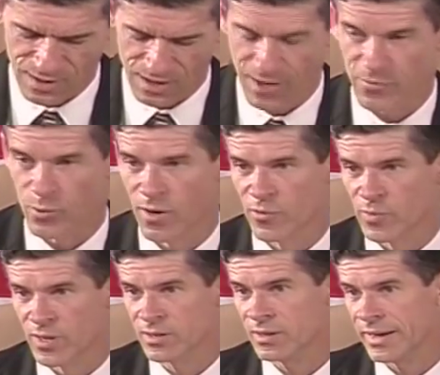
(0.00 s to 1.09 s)
Have you ever
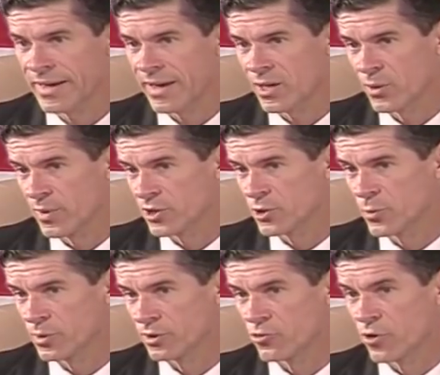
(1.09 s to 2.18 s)
been a
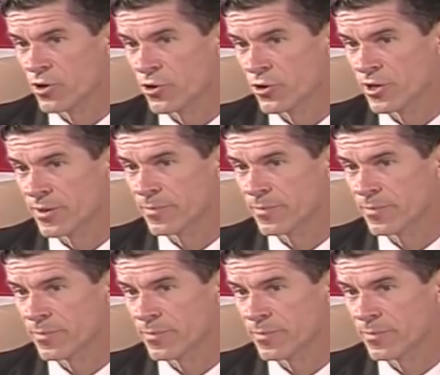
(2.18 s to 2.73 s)
habitual drunkard?